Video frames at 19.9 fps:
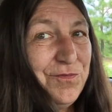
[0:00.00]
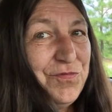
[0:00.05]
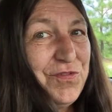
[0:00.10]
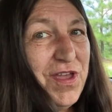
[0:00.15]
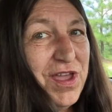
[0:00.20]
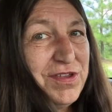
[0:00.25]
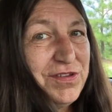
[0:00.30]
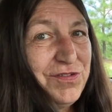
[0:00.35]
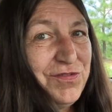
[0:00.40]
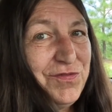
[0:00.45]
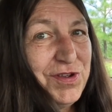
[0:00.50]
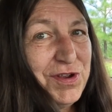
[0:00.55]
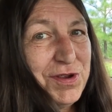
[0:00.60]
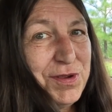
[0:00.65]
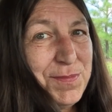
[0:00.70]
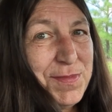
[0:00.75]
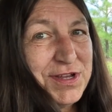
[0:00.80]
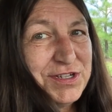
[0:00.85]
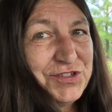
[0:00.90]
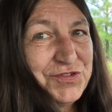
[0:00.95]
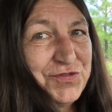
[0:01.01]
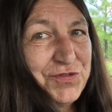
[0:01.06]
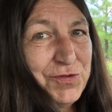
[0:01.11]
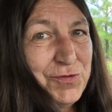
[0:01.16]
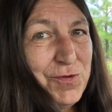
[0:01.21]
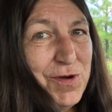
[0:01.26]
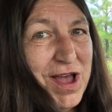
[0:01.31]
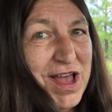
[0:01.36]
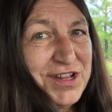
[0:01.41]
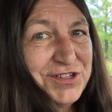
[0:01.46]
Thank you very much
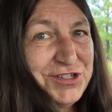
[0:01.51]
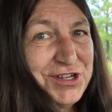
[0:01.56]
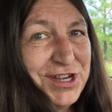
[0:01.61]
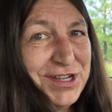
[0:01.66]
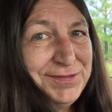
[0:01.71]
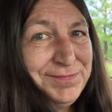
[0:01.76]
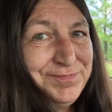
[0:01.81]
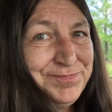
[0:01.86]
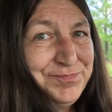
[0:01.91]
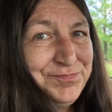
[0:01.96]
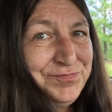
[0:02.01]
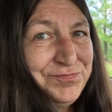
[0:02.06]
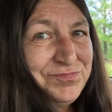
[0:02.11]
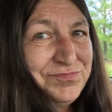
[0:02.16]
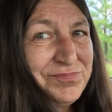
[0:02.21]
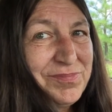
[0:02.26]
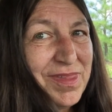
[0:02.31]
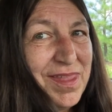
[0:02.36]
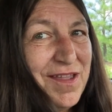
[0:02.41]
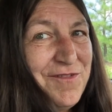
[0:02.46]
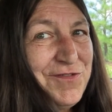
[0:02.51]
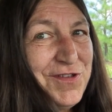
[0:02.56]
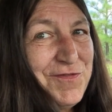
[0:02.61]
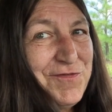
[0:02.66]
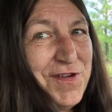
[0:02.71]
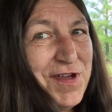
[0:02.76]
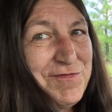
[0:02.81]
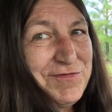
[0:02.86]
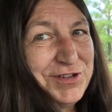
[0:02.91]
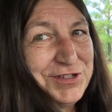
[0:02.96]
for watching. If
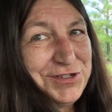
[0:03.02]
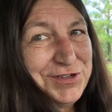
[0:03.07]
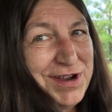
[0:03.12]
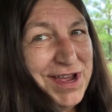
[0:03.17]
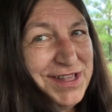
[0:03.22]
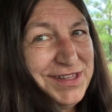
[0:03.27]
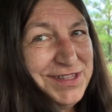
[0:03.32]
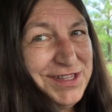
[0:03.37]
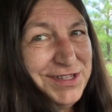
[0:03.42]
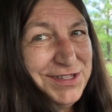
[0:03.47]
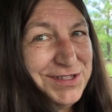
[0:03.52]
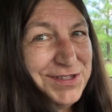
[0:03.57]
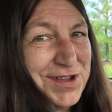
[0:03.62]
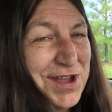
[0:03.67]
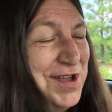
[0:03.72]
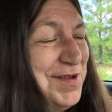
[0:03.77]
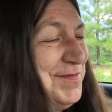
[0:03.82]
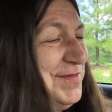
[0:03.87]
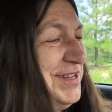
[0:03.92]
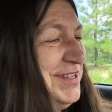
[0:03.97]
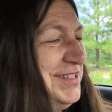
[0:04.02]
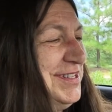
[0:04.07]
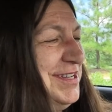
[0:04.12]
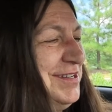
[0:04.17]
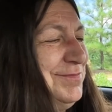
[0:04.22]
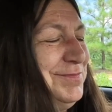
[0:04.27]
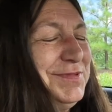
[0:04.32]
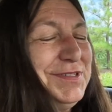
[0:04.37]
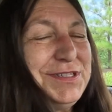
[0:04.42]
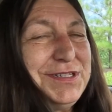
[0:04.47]
you've ever tried this, comment
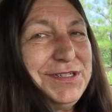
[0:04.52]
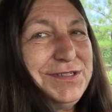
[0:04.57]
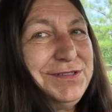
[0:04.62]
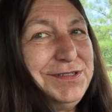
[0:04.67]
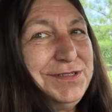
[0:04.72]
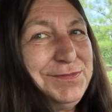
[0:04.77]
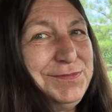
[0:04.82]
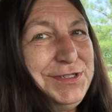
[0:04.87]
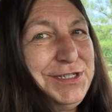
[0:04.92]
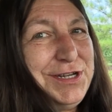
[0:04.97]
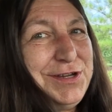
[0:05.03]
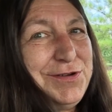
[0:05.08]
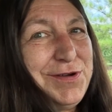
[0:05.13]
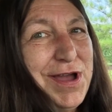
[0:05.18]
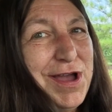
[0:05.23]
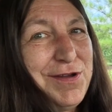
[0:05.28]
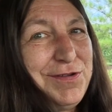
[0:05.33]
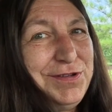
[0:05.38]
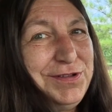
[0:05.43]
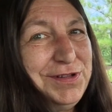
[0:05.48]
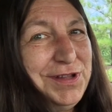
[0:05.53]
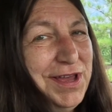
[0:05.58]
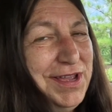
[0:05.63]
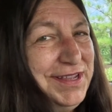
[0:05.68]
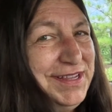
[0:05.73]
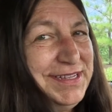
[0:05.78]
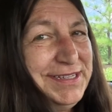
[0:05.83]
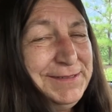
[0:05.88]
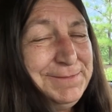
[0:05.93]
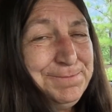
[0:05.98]
down below. Let me know how you
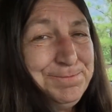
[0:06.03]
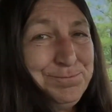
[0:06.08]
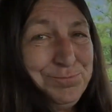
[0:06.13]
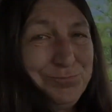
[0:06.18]
like it.